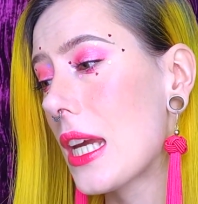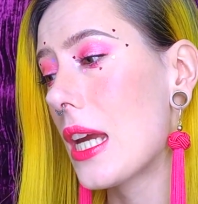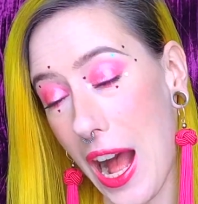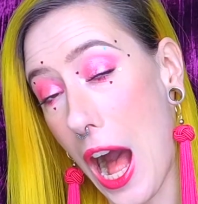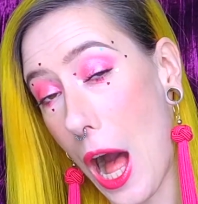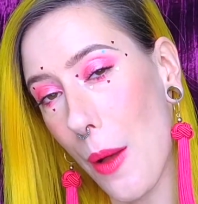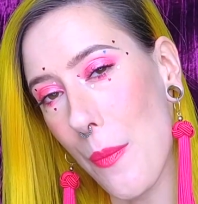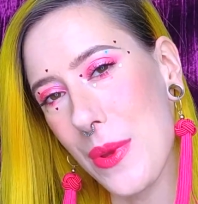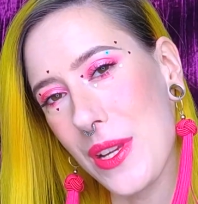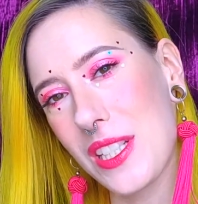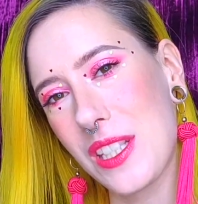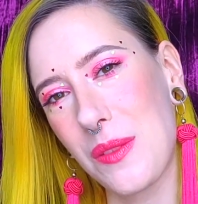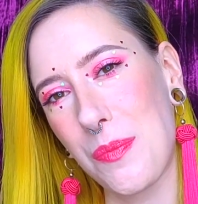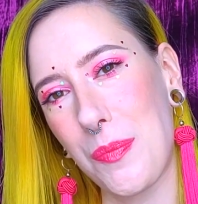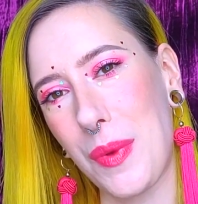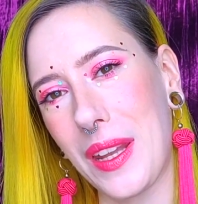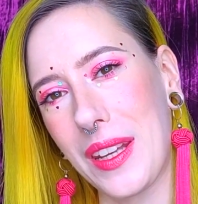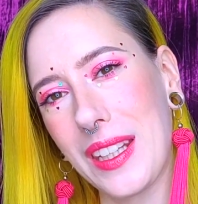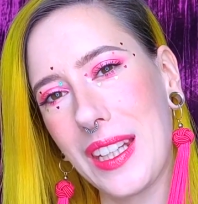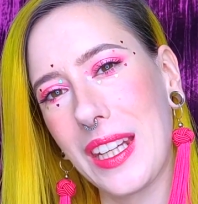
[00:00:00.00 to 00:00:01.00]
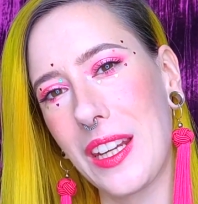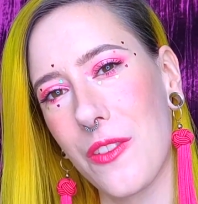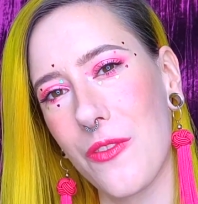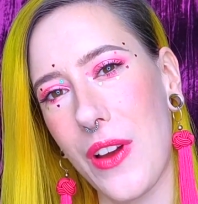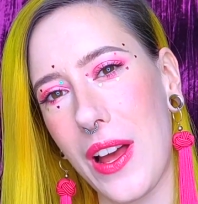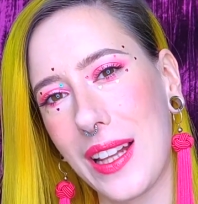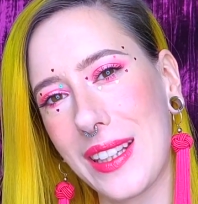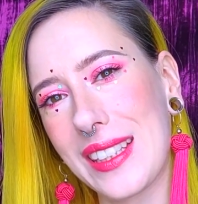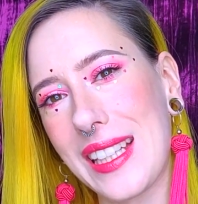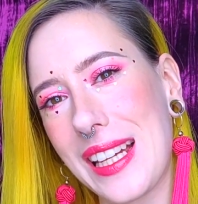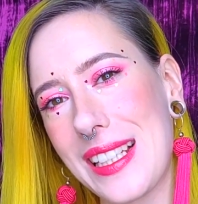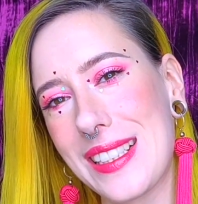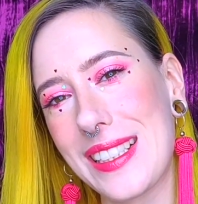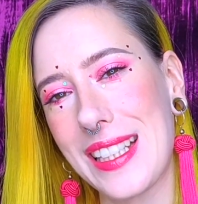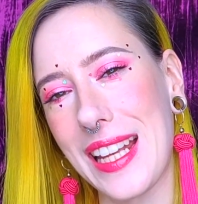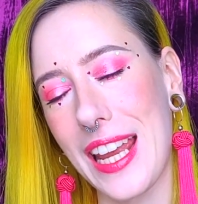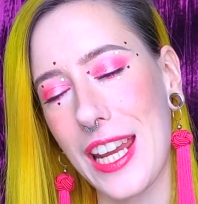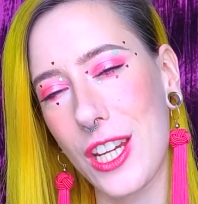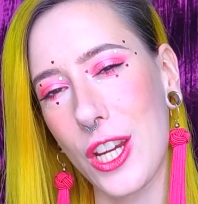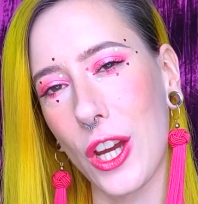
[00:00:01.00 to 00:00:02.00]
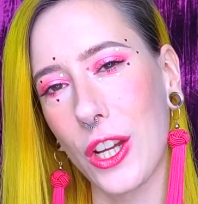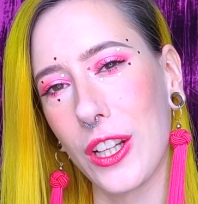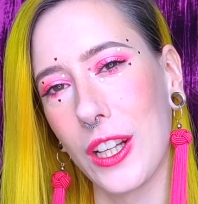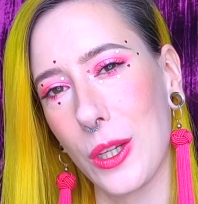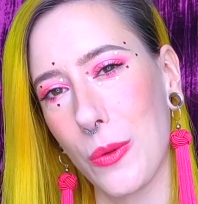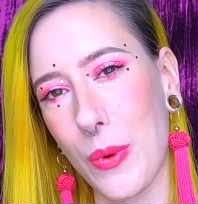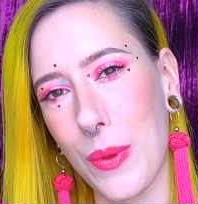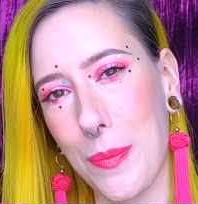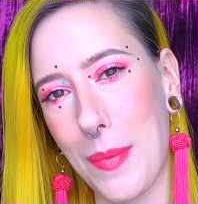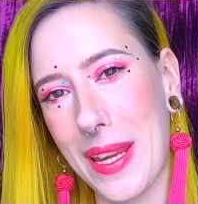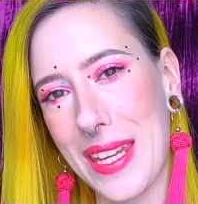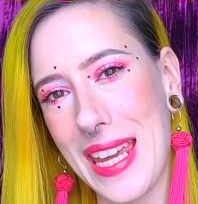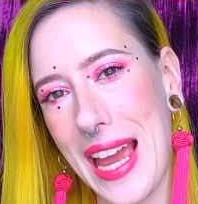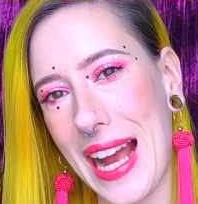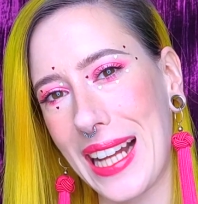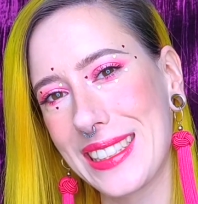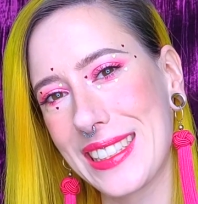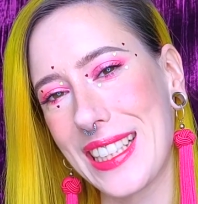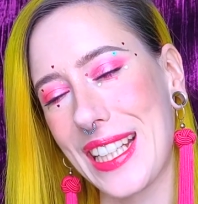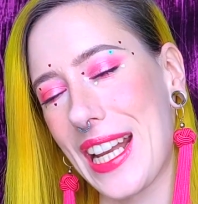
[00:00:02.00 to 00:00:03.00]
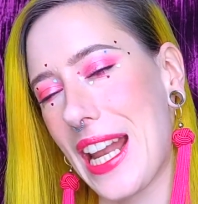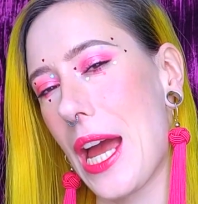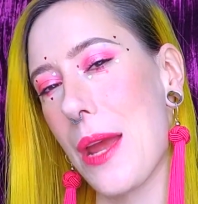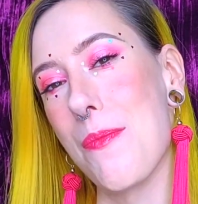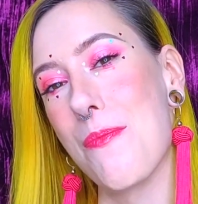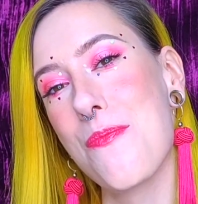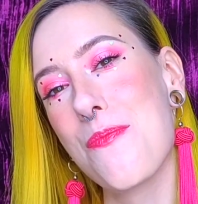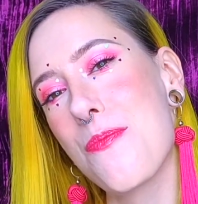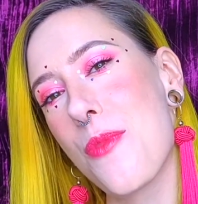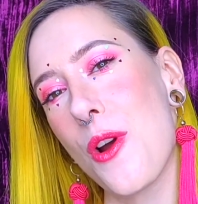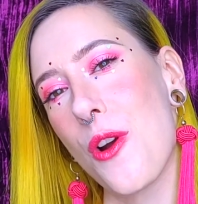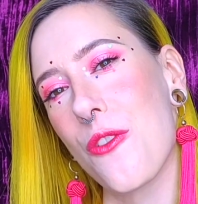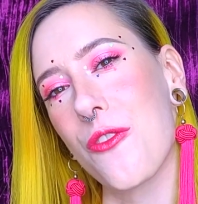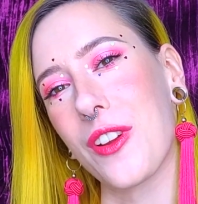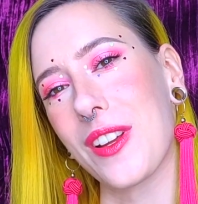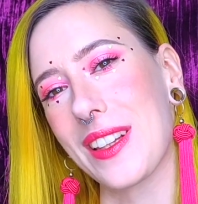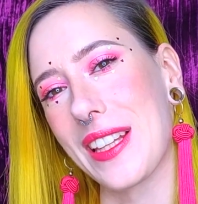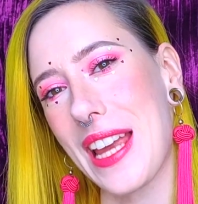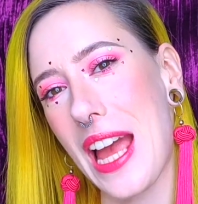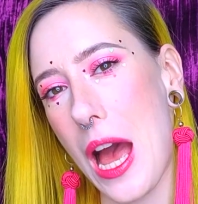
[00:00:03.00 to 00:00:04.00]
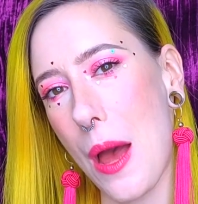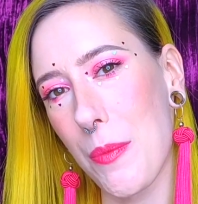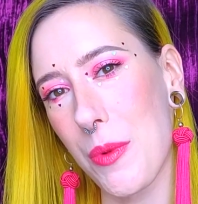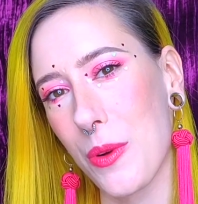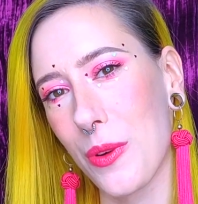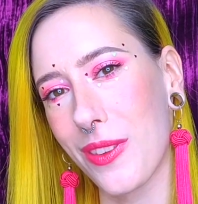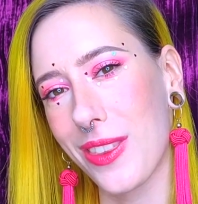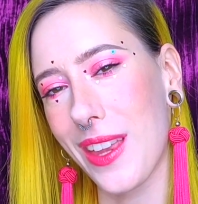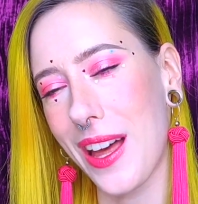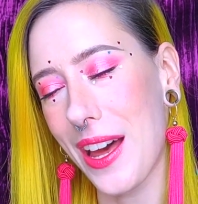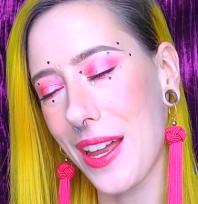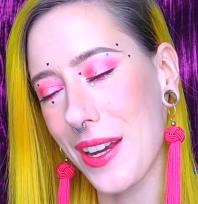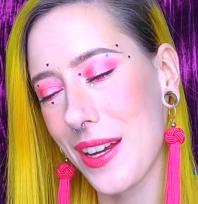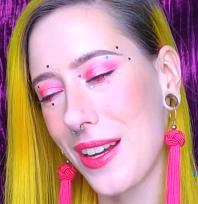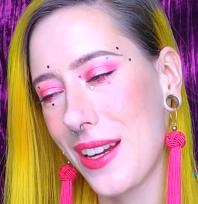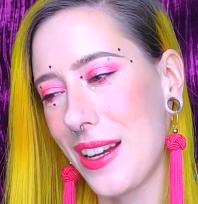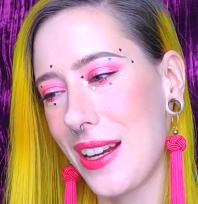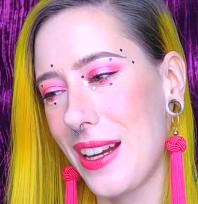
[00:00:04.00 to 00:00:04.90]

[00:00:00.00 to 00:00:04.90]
I'll be spending Valentine's Day cuddling with my cats, and I'm perfectly happy with that.